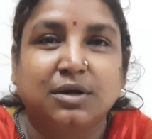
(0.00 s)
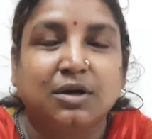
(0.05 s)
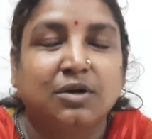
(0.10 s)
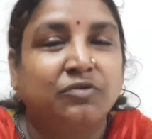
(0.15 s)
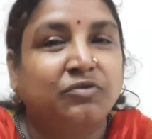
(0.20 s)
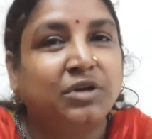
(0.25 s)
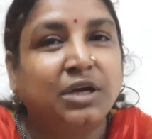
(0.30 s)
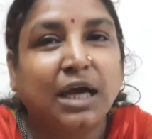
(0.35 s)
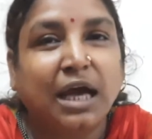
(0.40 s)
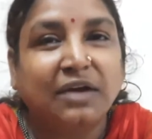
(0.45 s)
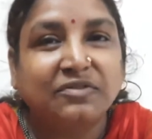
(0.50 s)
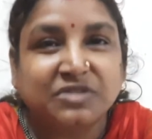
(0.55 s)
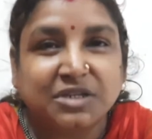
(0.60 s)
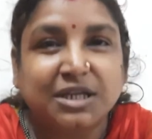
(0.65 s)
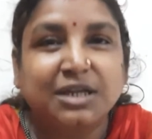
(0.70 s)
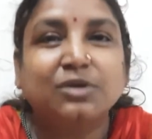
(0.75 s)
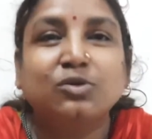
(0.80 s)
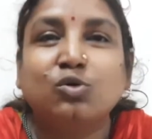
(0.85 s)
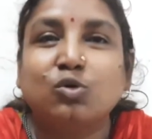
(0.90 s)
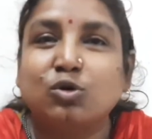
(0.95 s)
We have
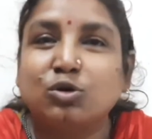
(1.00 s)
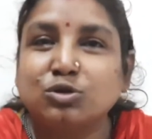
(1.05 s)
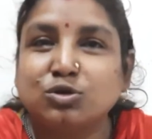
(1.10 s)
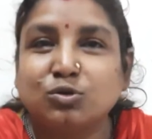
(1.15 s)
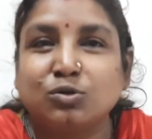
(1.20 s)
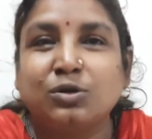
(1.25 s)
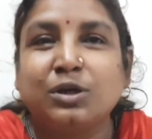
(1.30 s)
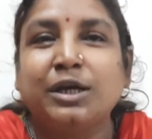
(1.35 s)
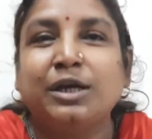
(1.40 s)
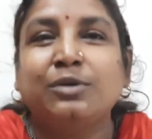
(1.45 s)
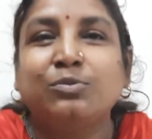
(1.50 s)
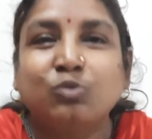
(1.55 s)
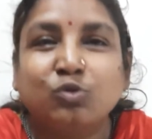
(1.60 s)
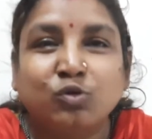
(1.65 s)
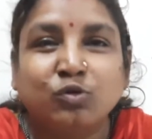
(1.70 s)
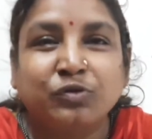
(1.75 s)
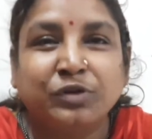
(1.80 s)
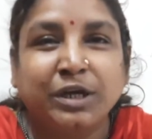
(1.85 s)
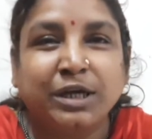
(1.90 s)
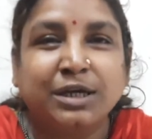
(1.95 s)
seen ghosts only in
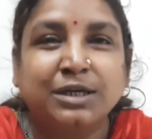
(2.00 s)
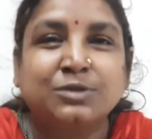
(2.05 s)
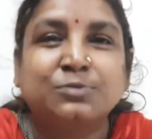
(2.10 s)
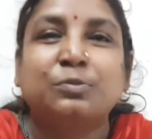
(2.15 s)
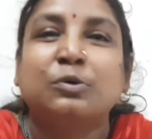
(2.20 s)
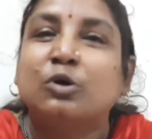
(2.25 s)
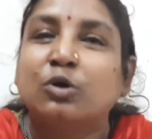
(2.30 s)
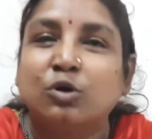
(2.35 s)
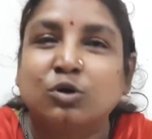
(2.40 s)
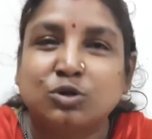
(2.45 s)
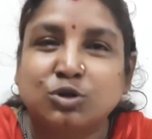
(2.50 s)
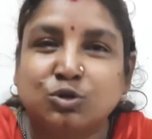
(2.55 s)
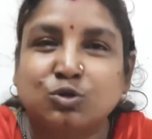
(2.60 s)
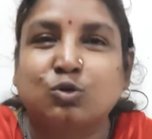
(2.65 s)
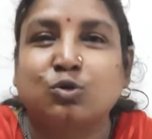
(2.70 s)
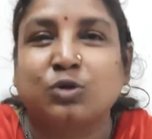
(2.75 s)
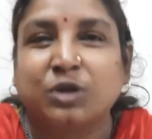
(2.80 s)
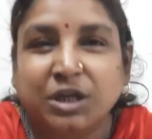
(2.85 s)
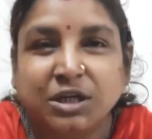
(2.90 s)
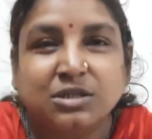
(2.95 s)
movies, books,
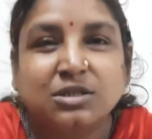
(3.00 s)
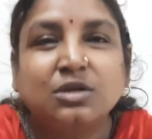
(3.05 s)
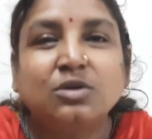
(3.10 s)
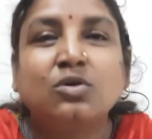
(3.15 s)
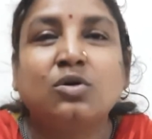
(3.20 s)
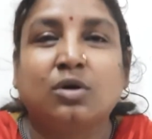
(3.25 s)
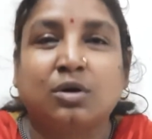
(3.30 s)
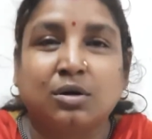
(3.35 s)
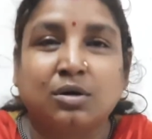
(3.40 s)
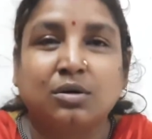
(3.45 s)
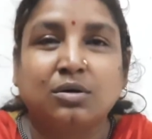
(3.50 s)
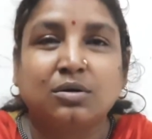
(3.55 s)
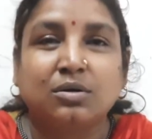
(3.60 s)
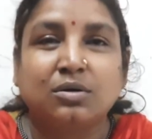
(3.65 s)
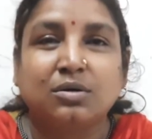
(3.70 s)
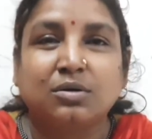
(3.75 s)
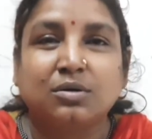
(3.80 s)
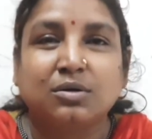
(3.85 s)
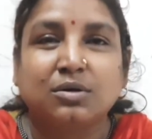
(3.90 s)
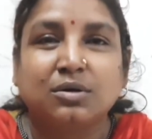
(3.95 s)
stories and all.
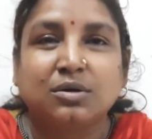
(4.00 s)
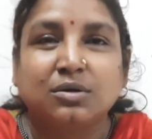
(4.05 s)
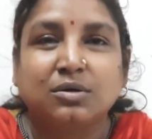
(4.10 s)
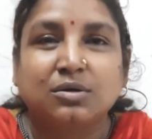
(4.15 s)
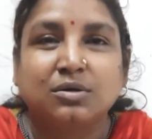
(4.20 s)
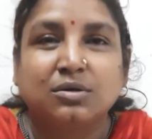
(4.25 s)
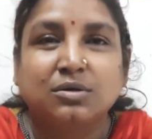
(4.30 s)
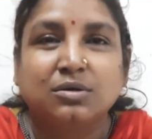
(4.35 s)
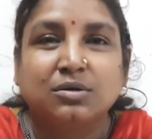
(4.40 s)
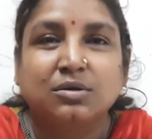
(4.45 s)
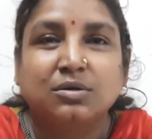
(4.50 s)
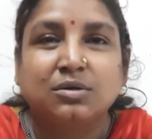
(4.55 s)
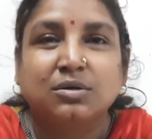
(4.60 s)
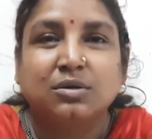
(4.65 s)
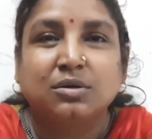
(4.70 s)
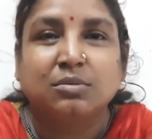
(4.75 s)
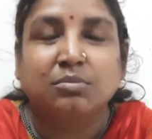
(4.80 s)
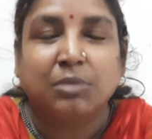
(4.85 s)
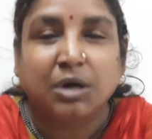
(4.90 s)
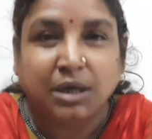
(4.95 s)

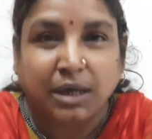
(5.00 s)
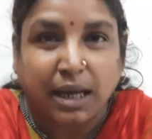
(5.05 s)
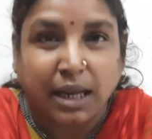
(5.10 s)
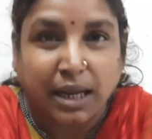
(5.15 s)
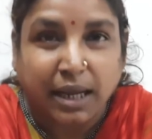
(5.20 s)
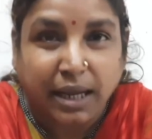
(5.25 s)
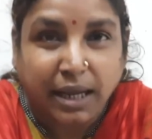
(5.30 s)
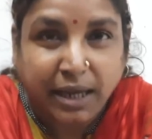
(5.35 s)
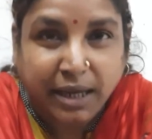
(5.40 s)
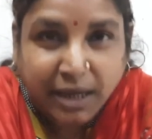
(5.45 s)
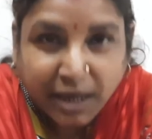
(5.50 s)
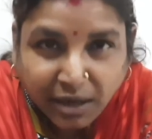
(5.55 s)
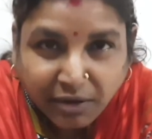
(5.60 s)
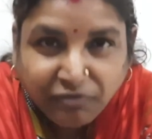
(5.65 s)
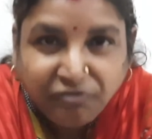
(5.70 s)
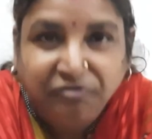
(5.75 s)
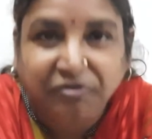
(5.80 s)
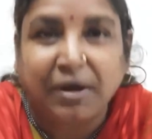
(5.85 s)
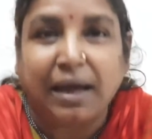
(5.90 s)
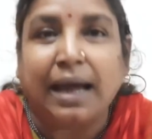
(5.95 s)
But in
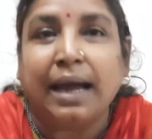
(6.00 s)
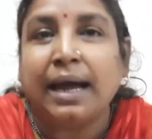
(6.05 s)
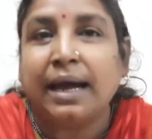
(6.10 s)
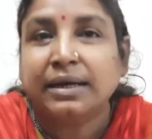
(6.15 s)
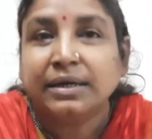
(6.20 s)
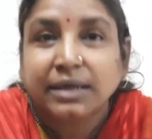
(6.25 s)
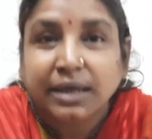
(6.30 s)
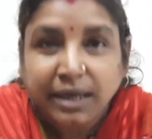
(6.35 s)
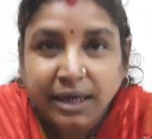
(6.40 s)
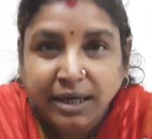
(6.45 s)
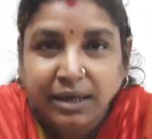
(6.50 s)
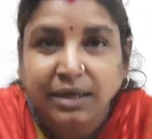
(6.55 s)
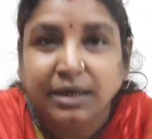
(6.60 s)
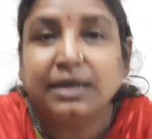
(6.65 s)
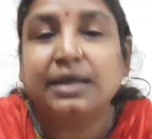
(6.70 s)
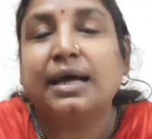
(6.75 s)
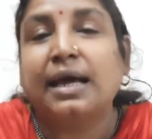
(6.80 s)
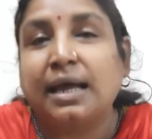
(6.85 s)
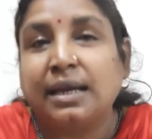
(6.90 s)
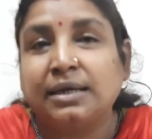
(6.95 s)
fact, in
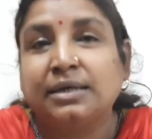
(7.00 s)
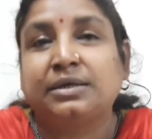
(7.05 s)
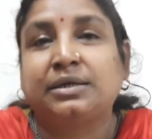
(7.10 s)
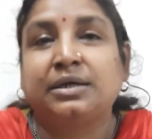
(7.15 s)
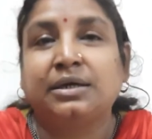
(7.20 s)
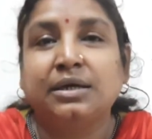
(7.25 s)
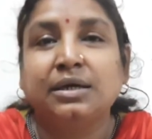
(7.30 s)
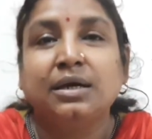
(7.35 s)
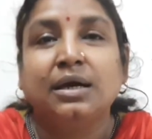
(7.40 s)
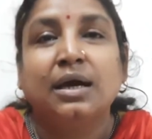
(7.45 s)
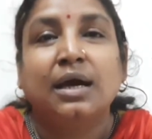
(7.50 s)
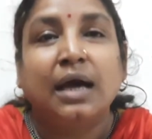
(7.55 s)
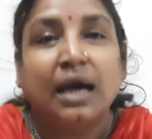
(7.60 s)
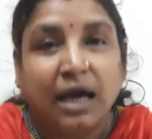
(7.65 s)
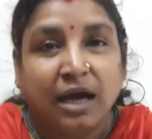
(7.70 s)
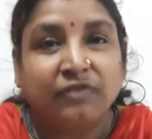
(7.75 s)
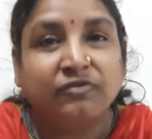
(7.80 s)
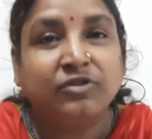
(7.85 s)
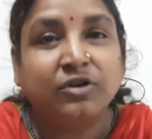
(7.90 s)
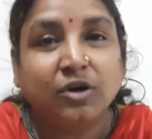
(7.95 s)
reality,
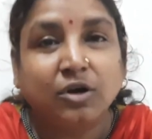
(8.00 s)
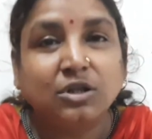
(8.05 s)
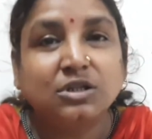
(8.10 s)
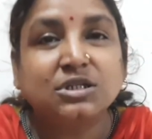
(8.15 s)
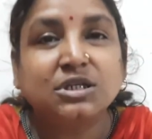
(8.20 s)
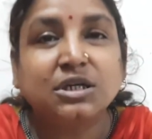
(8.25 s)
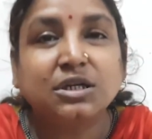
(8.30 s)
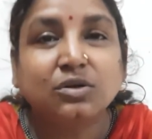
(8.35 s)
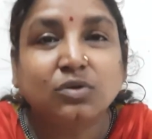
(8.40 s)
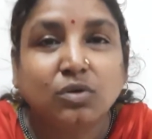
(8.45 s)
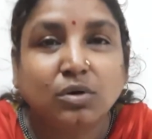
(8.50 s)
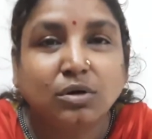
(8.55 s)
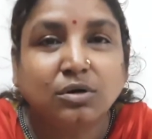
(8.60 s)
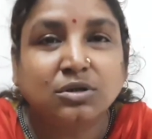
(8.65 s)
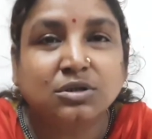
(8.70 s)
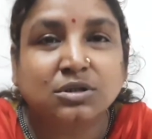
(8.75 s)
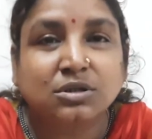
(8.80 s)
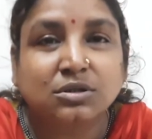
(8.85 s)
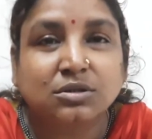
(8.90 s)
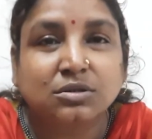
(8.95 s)
have you all seen
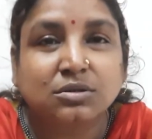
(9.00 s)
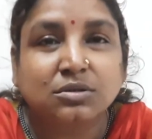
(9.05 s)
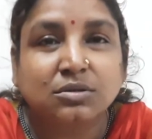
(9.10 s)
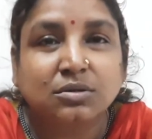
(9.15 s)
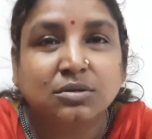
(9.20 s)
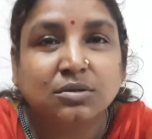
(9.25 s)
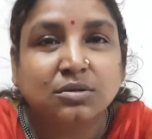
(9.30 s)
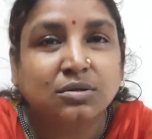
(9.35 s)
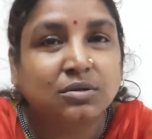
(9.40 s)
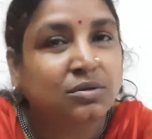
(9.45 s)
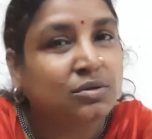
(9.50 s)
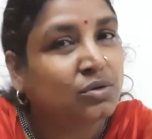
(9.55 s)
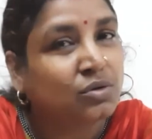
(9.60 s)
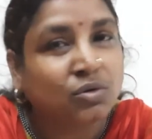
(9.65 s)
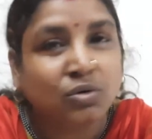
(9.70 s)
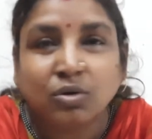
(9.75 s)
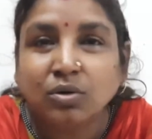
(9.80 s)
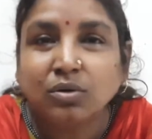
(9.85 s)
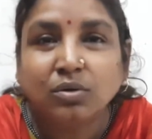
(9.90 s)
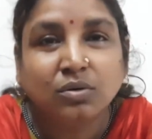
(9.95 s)
ghost?
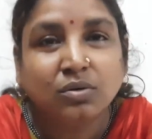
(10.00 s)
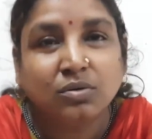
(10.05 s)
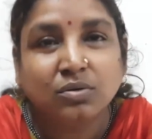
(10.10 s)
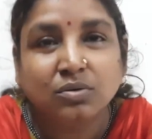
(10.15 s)
No?